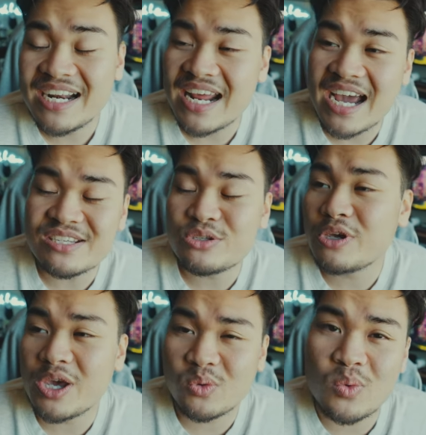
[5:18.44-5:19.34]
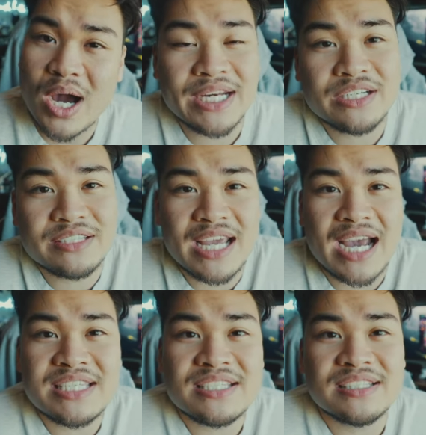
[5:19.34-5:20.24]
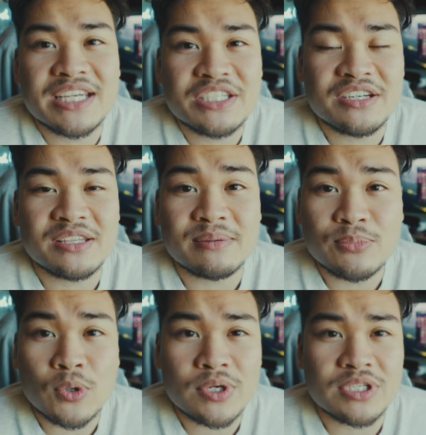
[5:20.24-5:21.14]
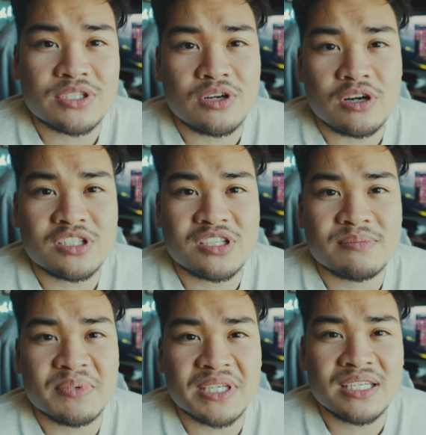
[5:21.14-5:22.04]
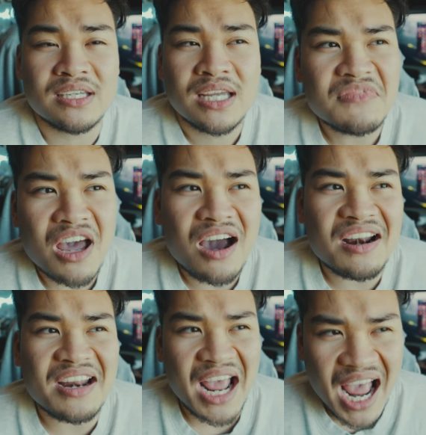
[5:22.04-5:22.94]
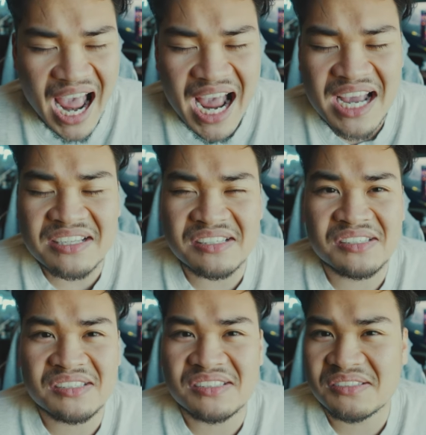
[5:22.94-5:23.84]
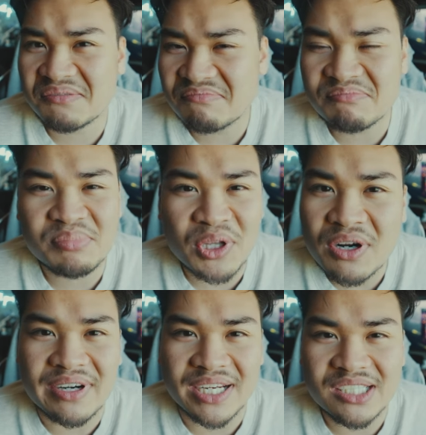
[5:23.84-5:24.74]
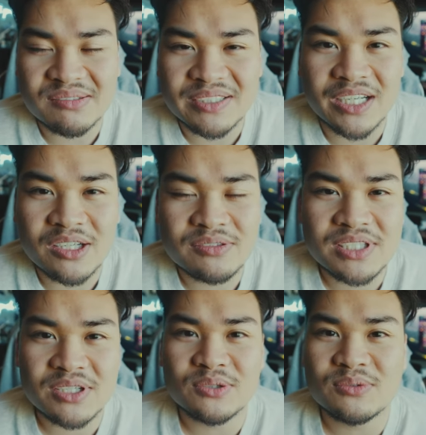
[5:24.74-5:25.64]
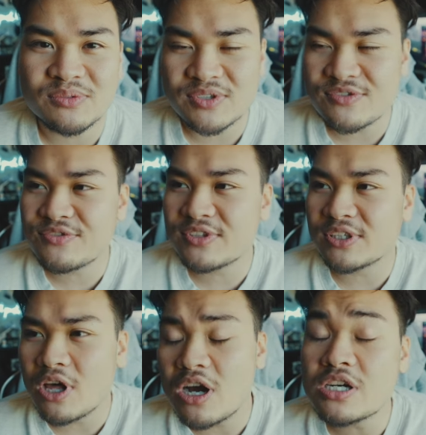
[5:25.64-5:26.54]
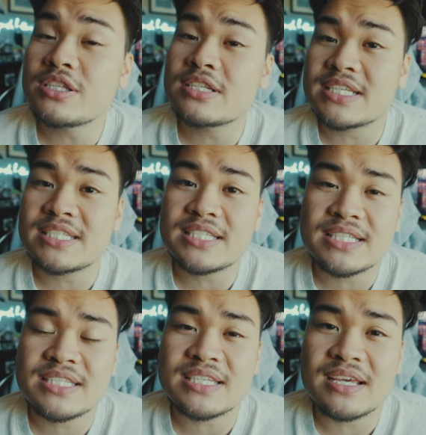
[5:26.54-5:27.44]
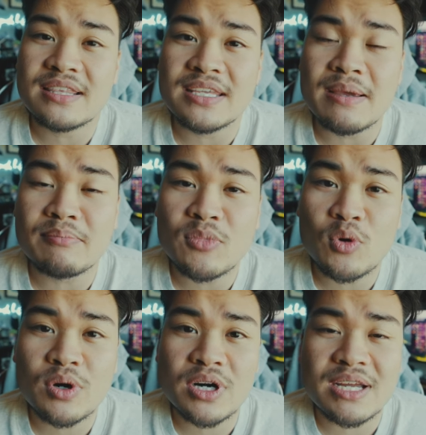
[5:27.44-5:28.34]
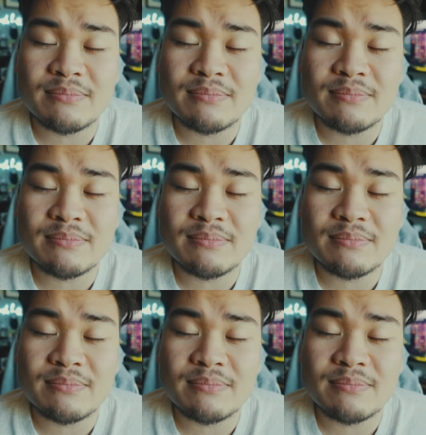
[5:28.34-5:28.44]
And as you get wider, the isolation and the bokeh starts to be not as blurry, you know? So the longer the distance, the more